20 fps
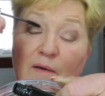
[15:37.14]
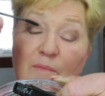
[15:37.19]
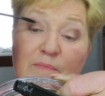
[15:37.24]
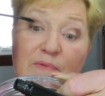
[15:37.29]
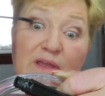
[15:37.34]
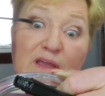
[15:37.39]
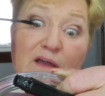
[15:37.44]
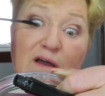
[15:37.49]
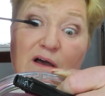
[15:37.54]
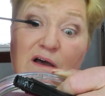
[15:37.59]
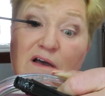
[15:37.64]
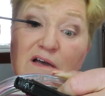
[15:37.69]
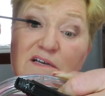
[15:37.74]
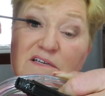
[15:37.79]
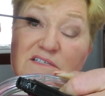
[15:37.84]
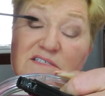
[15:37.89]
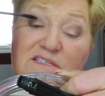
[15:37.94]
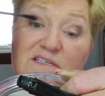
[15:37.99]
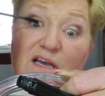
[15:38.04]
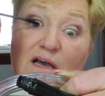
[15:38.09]

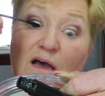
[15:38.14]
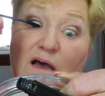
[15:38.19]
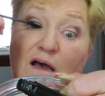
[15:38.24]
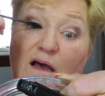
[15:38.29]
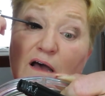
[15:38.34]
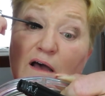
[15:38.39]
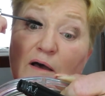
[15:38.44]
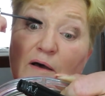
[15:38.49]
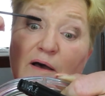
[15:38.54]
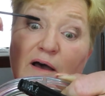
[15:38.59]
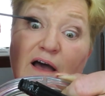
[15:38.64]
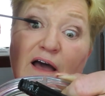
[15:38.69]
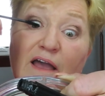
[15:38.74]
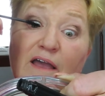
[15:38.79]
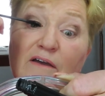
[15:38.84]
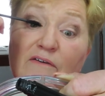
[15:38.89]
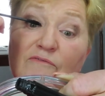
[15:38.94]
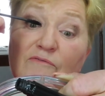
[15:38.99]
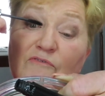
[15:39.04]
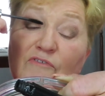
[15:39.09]
because I
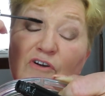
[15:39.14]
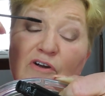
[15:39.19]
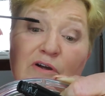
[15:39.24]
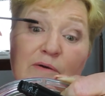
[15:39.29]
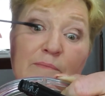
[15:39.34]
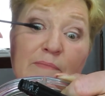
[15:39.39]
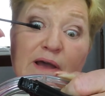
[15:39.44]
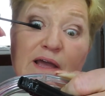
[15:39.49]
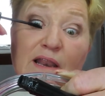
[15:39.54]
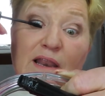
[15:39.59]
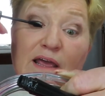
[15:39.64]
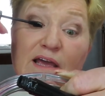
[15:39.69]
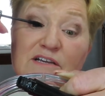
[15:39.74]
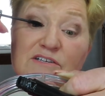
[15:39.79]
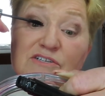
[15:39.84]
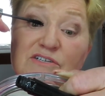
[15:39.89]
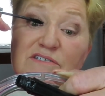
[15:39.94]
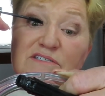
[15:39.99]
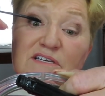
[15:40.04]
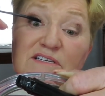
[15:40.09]
have my
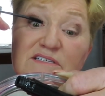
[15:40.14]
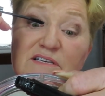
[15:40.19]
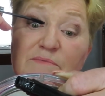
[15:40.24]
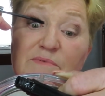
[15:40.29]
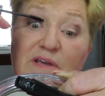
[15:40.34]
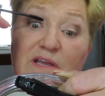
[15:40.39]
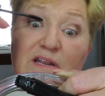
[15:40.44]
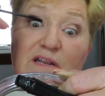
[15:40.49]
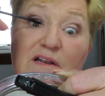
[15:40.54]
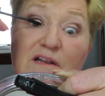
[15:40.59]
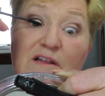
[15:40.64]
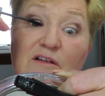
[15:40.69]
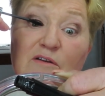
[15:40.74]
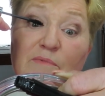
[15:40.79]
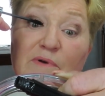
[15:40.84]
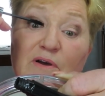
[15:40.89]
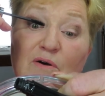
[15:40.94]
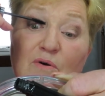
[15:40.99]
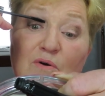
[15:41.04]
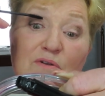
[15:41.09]
lashes, as I'm getting a little
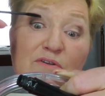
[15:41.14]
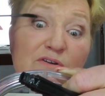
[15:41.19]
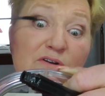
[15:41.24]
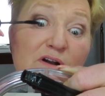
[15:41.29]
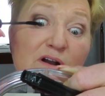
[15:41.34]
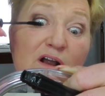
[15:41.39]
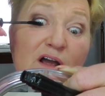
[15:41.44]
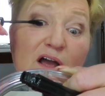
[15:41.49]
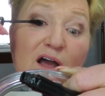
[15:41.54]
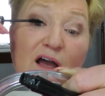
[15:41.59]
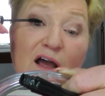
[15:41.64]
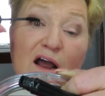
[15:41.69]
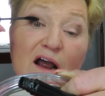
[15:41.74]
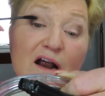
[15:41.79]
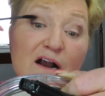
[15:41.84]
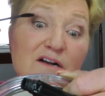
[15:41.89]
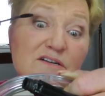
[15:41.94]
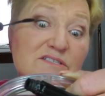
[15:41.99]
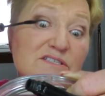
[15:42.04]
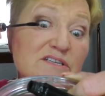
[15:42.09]
bit older,
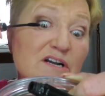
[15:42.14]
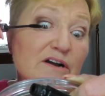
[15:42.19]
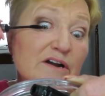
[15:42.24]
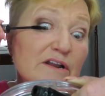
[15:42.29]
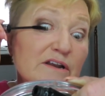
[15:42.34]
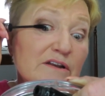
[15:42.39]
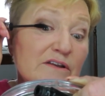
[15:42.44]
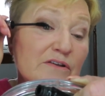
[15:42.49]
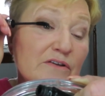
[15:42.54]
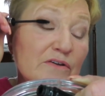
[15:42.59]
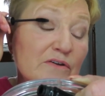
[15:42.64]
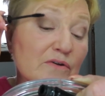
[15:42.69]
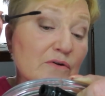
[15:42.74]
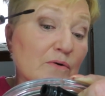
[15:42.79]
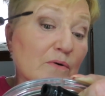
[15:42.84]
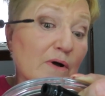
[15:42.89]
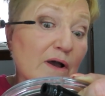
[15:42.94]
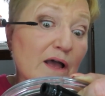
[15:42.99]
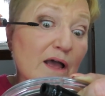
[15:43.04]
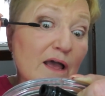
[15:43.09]
are starting
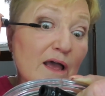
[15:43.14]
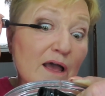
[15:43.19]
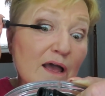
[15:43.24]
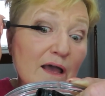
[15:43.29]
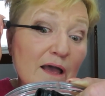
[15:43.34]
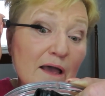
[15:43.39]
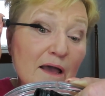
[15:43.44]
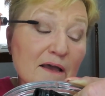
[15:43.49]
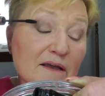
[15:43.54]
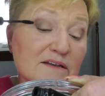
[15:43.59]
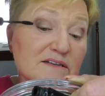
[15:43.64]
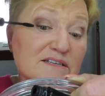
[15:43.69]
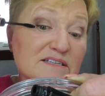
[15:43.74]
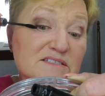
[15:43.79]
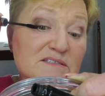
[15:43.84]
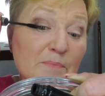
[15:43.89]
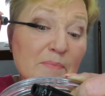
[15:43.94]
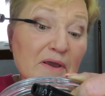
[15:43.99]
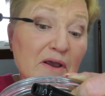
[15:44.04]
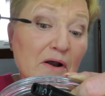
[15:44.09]
to
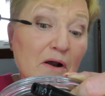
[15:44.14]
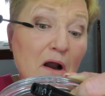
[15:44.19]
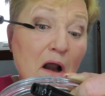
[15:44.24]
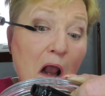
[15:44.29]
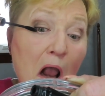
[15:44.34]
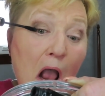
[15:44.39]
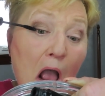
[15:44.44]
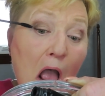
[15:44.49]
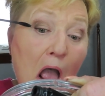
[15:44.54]
disappear.